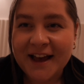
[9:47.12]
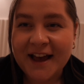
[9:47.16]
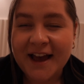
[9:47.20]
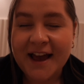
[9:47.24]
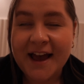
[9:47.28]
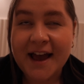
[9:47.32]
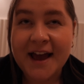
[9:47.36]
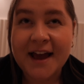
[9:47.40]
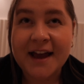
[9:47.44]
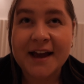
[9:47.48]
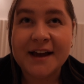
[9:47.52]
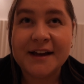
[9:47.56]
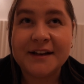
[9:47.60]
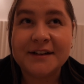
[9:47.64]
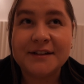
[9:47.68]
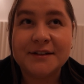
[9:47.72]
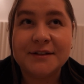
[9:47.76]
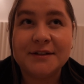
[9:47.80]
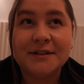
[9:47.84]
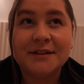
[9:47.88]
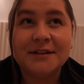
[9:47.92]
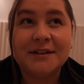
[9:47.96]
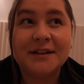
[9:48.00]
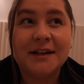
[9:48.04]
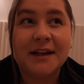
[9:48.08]

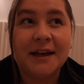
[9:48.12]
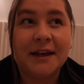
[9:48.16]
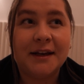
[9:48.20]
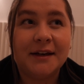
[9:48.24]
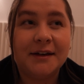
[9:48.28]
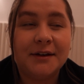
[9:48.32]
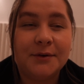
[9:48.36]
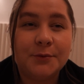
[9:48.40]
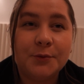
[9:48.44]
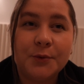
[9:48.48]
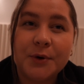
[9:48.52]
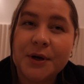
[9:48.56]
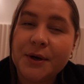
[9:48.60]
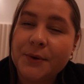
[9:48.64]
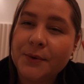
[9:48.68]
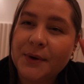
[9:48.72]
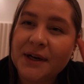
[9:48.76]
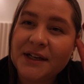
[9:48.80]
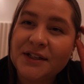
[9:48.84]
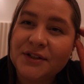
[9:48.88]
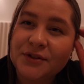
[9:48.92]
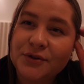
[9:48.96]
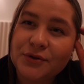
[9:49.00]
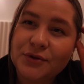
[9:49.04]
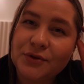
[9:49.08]
And then we
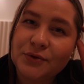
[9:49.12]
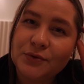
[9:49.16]
went